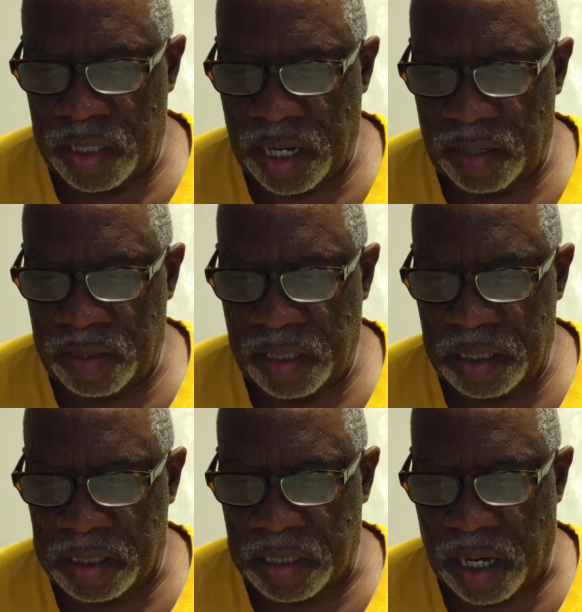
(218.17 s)
death,
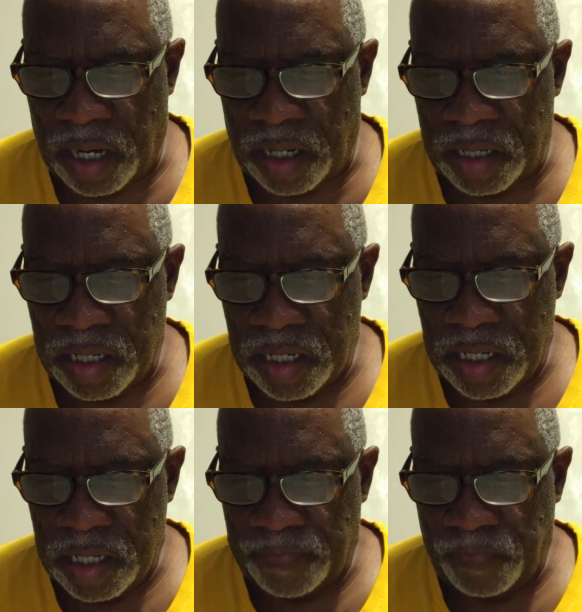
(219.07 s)
neither sorrow,
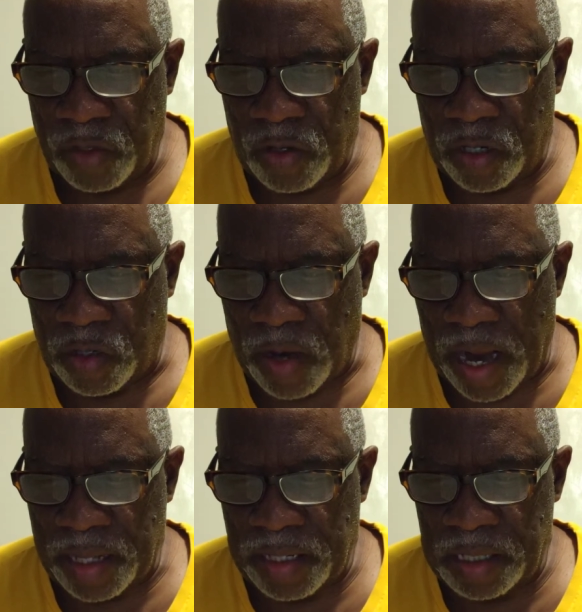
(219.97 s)
nor
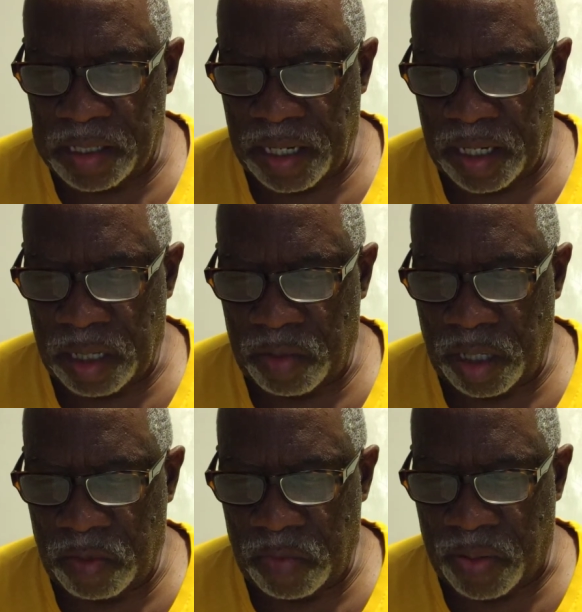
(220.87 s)
cry, These shall there
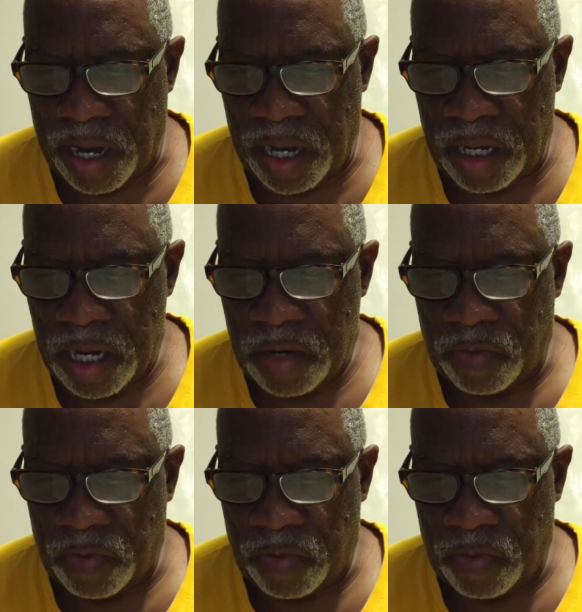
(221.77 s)
be no pain.